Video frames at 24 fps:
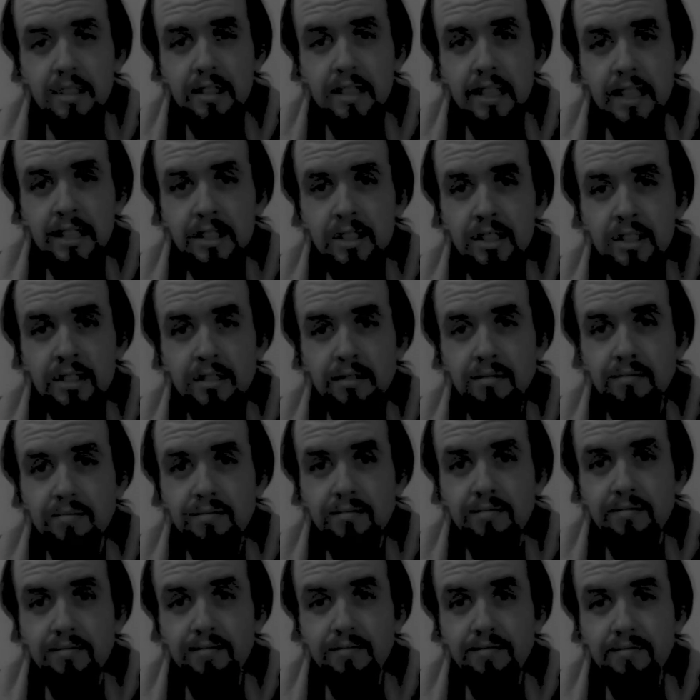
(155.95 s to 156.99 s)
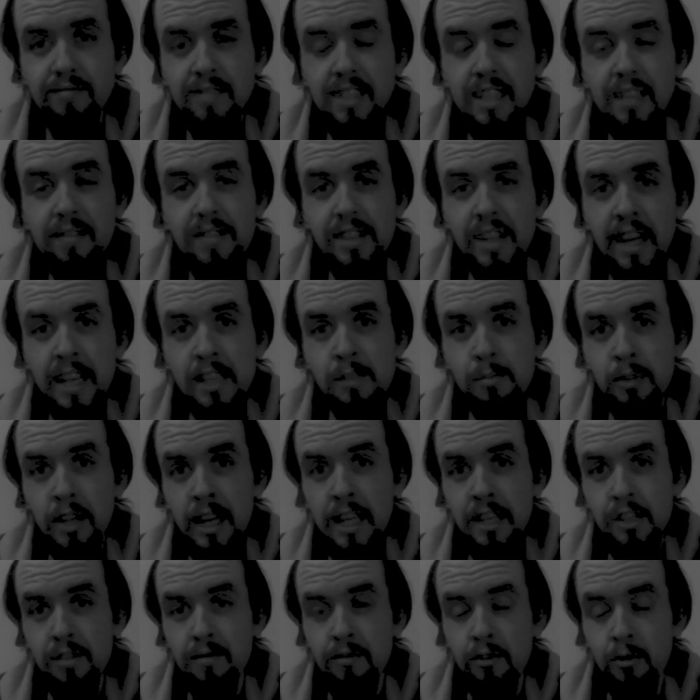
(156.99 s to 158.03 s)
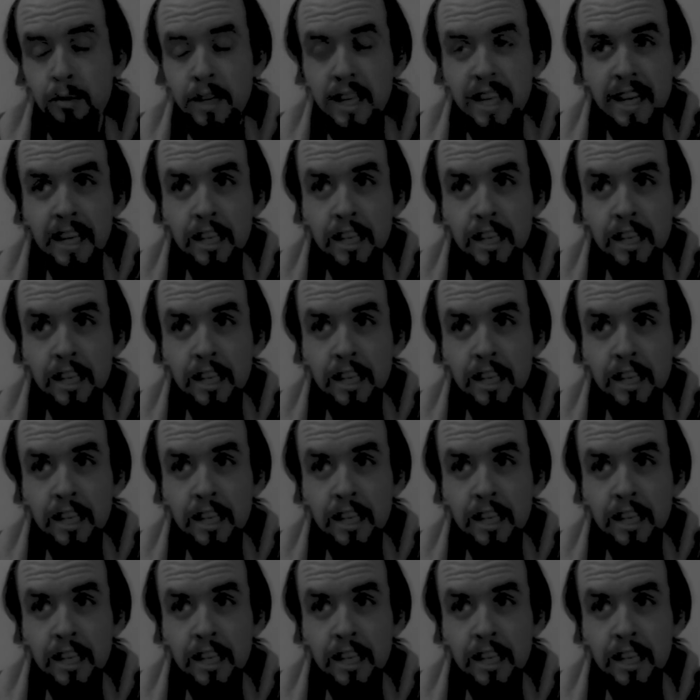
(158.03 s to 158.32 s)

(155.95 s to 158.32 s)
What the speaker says: that just gives an explanation for me,